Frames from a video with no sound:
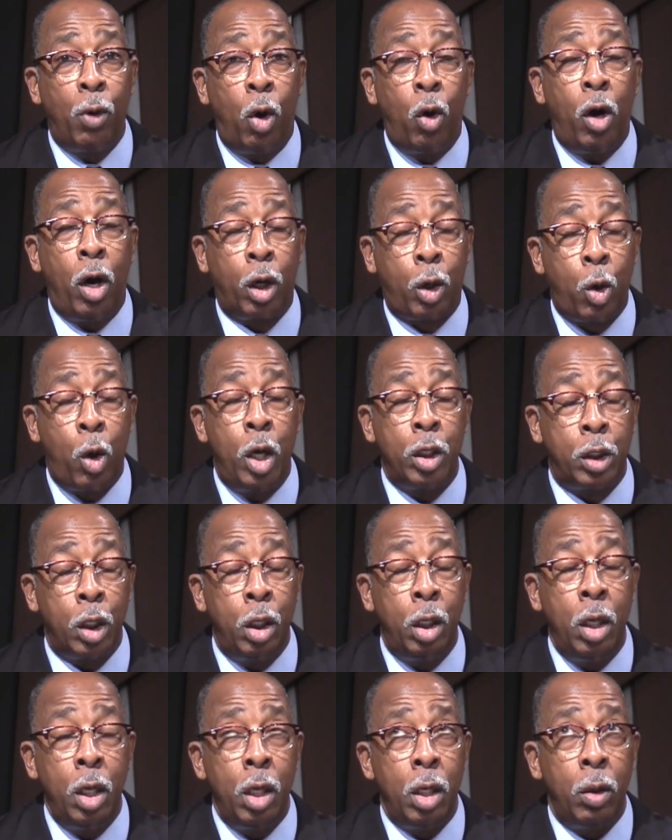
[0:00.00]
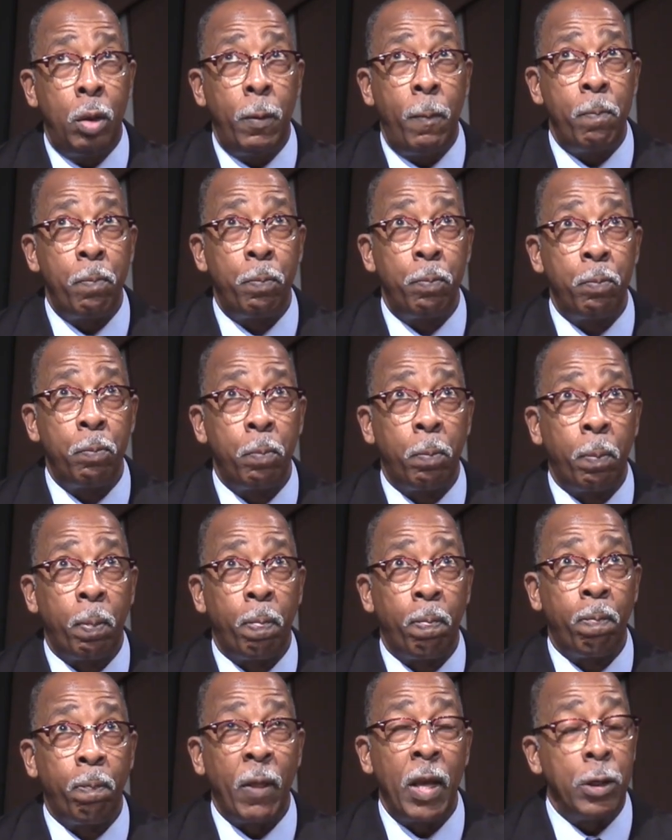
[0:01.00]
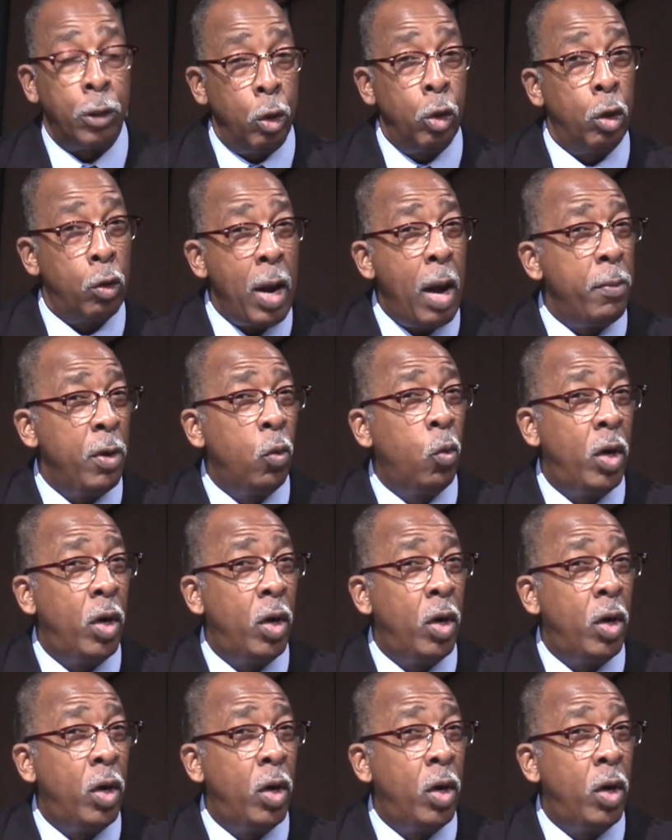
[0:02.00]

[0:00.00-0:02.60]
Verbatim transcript: more, according to Deuteronomy